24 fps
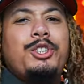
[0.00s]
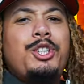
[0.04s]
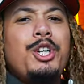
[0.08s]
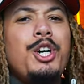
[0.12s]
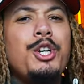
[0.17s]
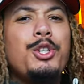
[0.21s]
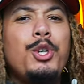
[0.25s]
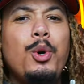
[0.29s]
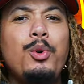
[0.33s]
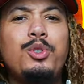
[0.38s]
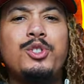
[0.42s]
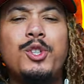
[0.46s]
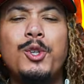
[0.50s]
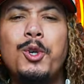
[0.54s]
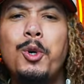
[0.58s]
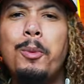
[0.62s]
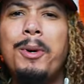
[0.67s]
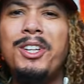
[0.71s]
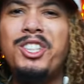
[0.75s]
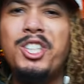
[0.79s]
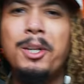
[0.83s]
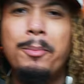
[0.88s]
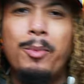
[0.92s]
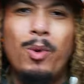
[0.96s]
good,
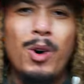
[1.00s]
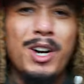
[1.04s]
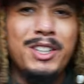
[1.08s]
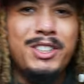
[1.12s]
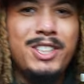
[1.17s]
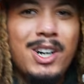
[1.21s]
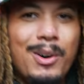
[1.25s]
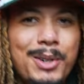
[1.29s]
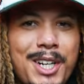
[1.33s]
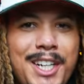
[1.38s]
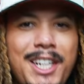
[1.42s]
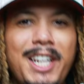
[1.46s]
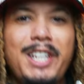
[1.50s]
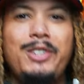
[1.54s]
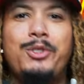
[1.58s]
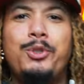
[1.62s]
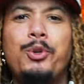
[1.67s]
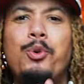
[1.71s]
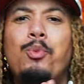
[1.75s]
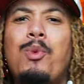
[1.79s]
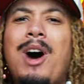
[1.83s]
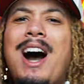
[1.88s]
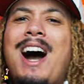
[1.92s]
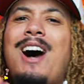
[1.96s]
YouTube? It's your boy Tony
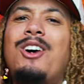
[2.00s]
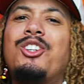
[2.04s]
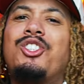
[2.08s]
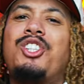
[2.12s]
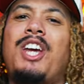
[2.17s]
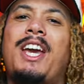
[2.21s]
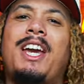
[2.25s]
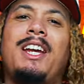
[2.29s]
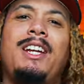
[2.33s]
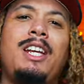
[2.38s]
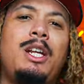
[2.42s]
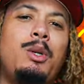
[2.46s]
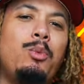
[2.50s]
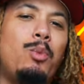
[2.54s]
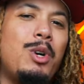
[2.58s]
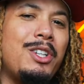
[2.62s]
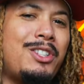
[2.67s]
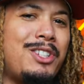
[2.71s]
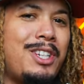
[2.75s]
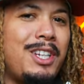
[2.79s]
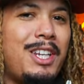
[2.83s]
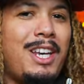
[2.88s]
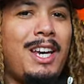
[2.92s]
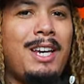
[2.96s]
D2 Wild checking in
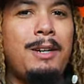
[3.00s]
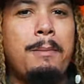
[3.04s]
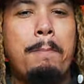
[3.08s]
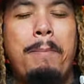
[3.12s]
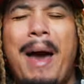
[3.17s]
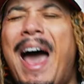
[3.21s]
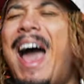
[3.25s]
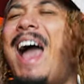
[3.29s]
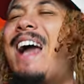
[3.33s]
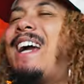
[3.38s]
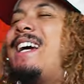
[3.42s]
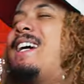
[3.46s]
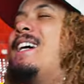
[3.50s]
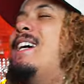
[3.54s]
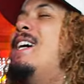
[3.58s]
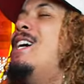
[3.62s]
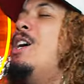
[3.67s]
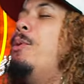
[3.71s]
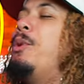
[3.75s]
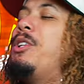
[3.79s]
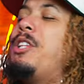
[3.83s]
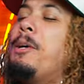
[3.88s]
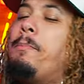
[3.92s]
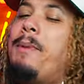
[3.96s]
once again, back
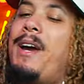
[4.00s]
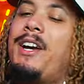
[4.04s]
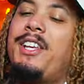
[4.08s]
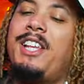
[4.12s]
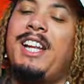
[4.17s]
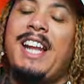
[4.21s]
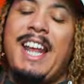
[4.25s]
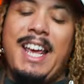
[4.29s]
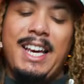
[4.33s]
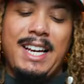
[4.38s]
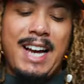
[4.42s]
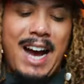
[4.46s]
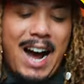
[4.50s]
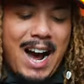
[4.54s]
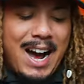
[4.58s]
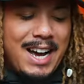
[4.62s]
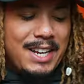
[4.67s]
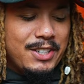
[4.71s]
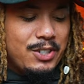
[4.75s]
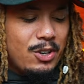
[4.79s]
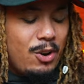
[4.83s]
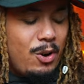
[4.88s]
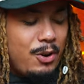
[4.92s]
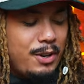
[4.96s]
with the bang of the day,
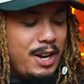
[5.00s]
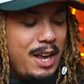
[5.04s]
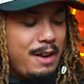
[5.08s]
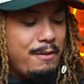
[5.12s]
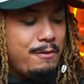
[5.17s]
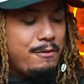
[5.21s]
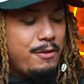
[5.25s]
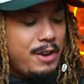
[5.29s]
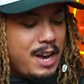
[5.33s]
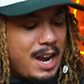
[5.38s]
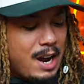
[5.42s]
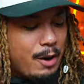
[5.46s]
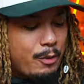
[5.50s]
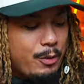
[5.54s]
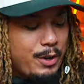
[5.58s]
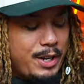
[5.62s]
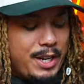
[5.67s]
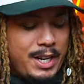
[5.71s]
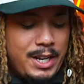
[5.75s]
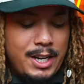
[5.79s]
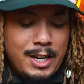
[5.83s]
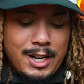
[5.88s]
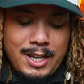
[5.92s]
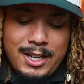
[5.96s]
guys, on a
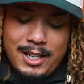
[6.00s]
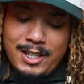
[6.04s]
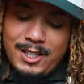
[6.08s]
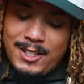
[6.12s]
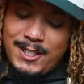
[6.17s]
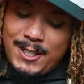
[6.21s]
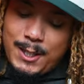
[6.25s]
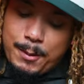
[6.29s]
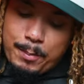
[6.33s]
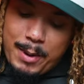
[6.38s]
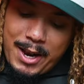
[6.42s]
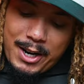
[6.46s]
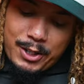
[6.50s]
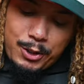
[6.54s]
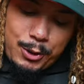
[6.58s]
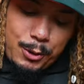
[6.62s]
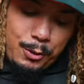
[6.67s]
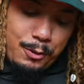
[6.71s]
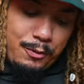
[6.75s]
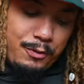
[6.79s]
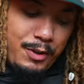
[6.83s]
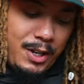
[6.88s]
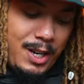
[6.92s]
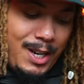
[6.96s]
very
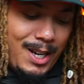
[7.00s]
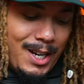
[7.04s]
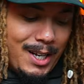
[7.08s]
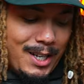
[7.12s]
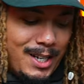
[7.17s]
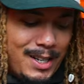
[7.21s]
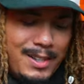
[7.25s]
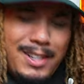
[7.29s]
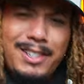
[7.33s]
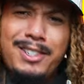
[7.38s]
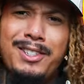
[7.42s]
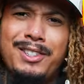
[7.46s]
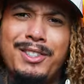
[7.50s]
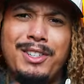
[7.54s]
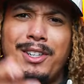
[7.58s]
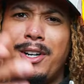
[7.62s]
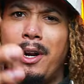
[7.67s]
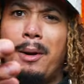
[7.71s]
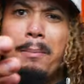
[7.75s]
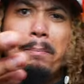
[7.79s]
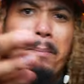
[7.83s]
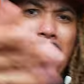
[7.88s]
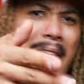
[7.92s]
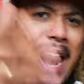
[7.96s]
special vid. And this is an
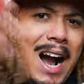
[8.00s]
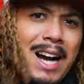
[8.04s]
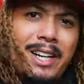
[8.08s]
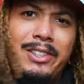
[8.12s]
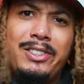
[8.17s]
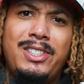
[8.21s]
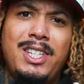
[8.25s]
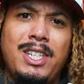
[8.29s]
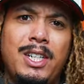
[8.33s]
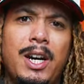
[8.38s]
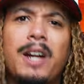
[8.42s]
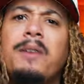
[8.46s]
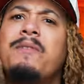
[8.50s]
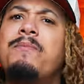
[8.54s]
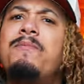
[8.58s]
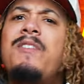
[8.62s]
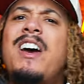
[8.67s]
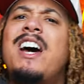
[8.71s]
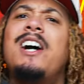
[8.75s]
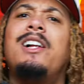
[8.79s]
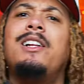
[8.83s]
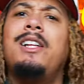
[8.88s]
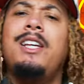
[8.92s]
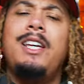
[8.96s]
unboxing,
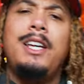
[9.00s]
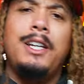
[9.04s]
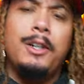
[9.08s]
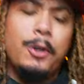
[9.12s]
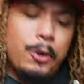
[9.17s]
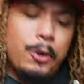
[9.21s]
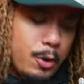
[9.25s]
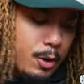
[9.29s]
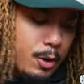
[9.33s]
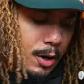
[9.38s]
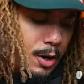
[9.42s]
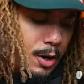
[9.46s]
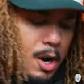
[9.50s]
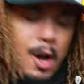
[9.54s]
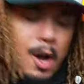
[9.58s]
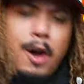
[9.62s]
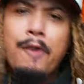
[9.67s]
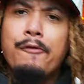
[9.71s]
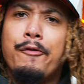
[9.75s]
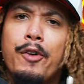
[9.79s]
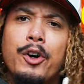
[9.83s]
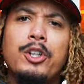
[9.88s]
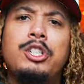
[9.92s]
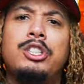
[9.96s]
unveiling, or
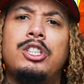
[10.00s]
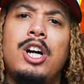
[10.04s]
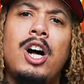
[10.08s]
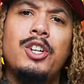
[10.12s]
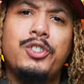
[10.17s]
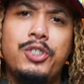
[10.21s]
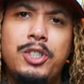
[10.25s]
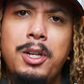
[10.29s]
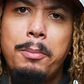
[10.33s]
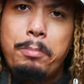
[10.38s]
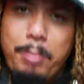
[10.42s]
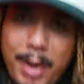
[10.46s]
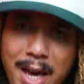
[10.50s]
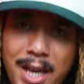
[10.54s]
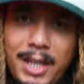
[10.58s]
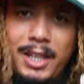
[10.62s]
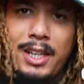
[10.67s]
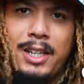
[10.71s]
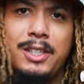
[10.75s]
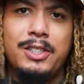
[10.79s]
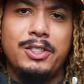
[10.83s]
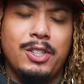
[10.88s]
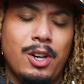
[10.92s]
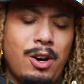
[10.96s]
first thoughts and
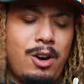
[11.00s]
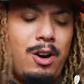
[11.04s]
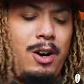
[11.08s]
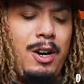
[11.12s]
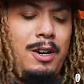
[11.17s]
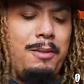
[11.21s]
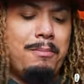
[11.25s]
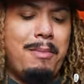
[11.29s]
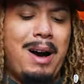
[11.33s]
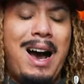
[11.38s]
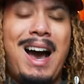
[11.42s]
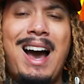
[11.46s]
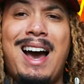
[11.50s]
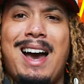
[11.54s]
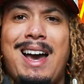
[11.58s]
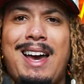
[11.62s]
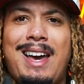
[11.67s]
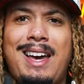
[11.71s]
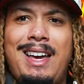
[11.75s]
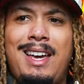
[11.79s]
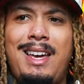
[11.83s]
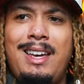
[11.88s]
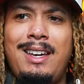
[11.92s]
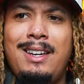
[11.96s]
opinions on
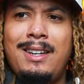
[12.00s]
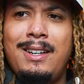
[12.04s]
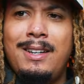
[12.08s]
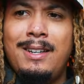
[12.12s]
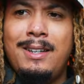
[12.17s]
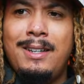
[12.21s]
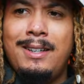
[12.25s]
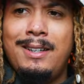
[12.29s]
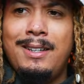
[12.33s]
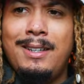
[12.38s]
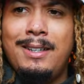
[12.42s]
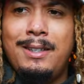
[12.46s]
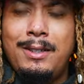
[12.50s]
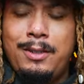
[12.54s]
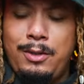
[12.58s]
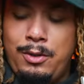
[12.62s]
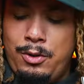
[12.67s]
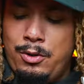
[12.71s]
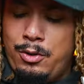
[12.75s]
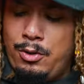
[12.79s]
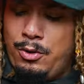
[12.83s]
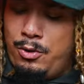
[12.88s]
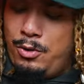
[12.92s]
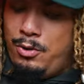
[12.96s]
my
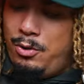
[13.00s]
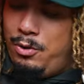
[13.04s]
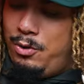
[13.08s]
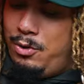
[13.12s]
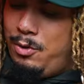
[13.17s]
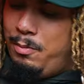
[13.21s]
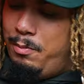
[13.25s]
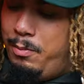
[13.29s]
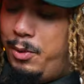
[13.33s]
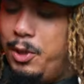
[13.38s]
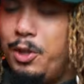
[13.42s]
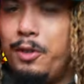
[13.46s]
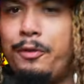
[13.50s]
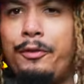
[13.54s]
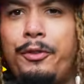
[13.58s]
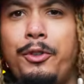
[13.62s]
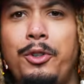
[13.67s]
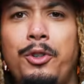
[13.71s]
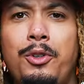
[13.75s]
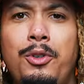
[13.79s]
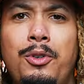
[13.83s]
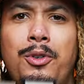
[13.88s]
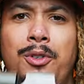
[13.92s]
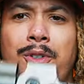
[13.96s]

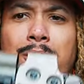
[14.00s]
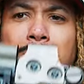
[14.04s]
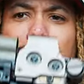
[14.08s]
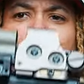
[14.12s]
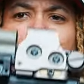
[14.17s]
beautiful